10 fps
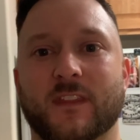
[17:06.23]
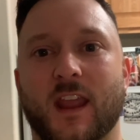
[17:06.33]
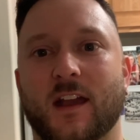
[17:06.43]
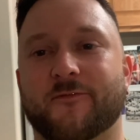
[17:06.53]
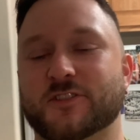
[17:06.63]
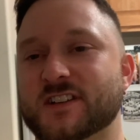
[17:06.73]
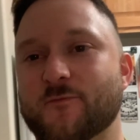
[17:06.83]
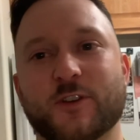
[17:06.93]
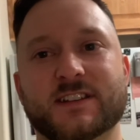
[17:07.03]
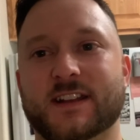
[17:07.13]
for
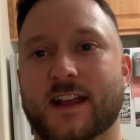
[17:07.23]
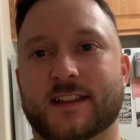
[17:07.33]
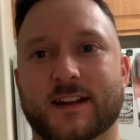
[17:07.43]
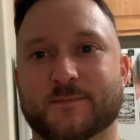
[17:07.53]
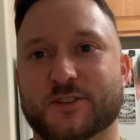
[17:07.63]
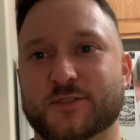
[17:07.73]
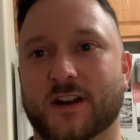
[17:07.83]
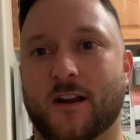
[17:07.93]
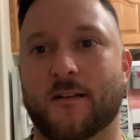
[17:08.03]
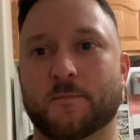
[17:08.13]
some reason I ended up choosing
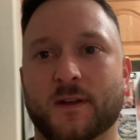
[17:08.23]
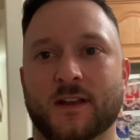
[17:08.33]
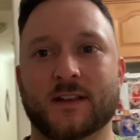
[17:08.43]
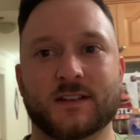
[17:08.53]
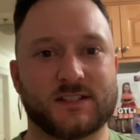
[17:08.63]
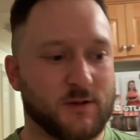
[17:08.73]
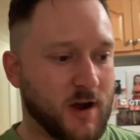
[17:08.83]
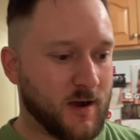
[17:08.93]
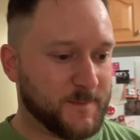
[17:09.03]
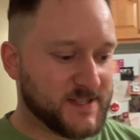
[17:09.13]
harp. So
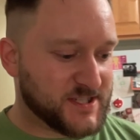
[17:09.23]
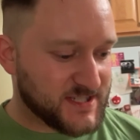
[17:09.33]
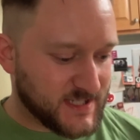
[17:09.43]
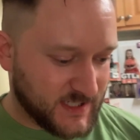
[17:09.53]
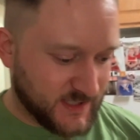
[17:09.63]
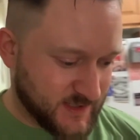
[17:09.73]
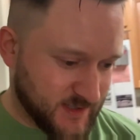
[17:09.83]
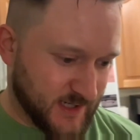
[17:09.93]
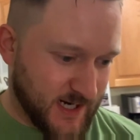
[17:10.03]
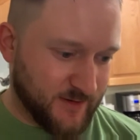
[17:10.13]
harp is just a
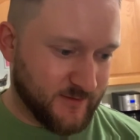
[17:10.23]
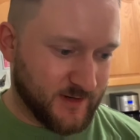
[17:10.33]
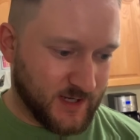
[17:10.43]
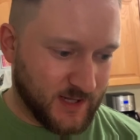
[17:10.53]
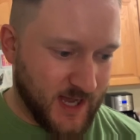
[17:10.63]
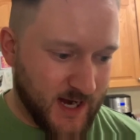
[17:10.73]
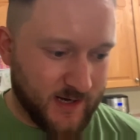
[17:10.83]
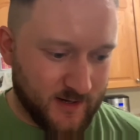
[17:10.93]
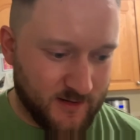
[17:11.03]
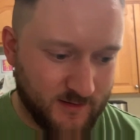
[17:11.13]

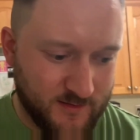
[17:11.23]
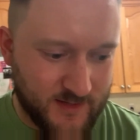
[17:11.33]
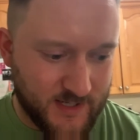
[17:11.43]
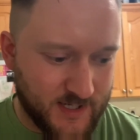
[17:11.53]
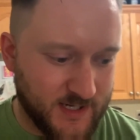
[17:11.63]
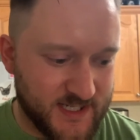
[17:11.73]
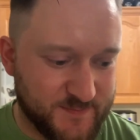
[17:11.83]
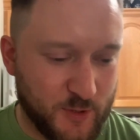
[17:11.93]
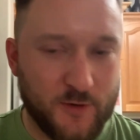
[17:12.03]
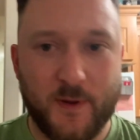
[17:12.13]
lager. It's
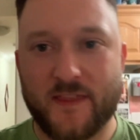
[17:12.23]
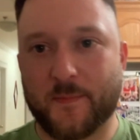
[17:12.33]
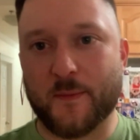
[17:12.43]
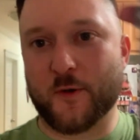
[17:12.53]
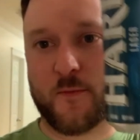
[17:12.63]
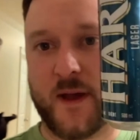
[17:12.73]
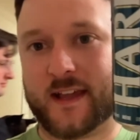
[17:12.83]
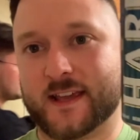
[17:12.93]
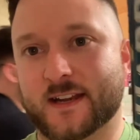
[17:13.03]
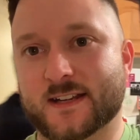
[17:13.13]
brewed by the people who
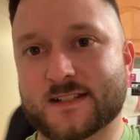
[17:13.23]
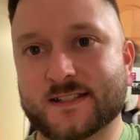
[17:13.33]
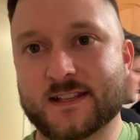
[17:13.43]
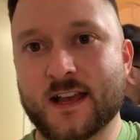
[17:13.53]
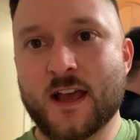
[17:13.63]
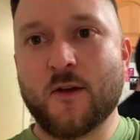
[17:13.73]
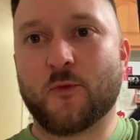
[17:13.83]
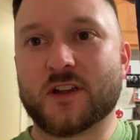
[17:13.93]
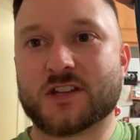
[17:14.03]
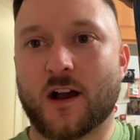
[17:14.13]
make Guinness,
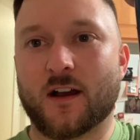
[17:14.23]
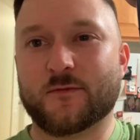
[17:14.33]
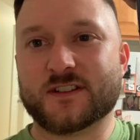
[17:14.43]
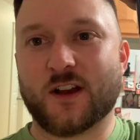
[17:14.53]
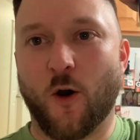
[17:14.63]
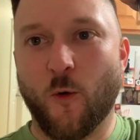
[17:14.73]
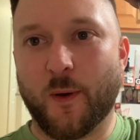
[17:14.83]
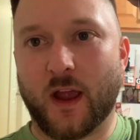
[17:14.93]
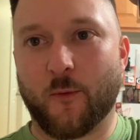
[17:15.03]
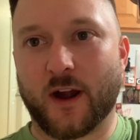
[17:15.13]
which I was
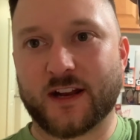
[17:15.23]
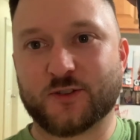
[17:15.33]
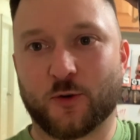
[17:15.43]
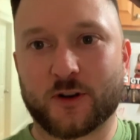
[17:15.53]
hoping when I toured